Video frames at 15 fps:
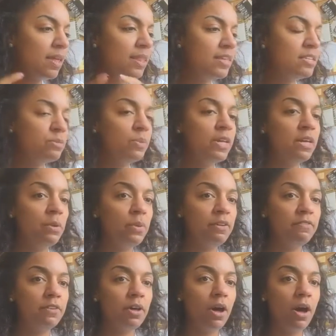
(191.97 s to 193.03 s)
This week
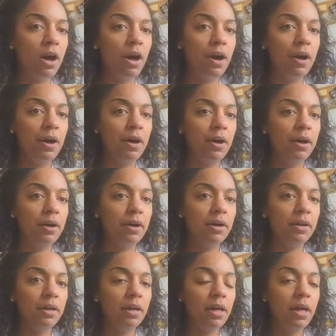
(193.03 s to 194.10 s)
we've got our
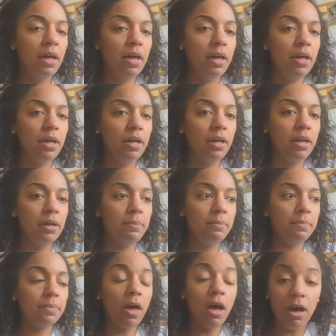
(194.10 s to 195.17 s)

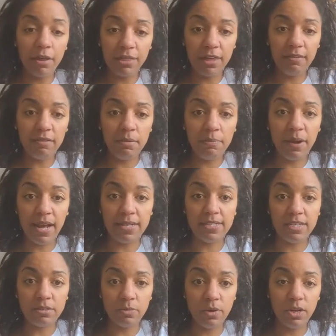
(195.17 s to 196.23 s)
art theory and
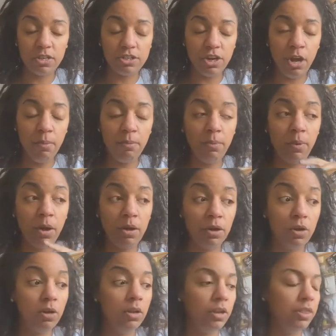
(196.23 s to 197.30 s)
practice workshop, our
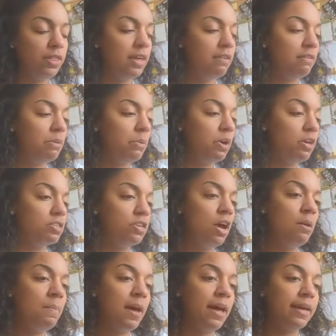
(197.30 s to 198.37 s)
colour theory
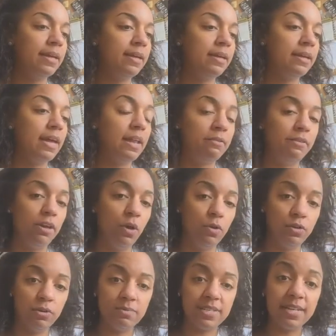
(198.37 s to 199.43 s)
workshop at Gallery
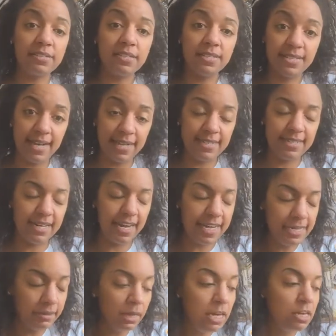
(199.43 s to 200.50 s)
Oldham. So that's on
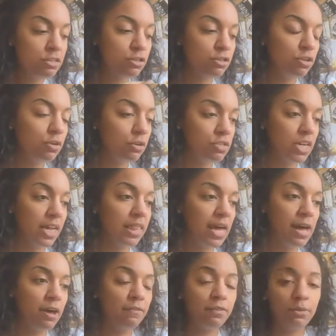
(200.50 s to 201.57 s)
Saturday. So do go check that
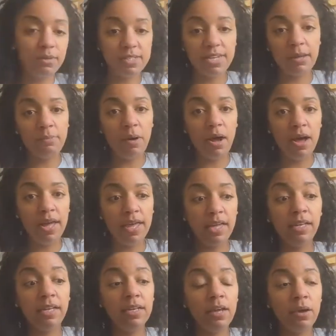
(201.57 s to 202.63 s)
out if you want to take part
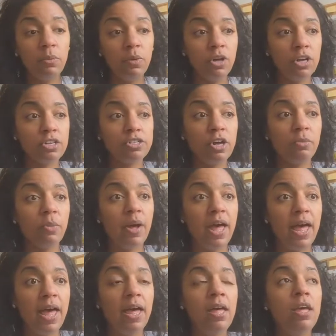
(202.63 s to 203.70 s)
in a workshop
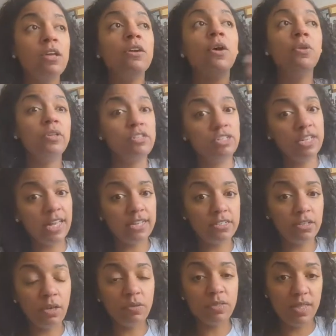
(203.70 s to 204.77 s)
where not only do you get
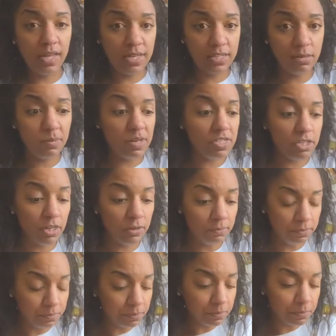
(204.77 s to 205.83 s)
to go to the exhibition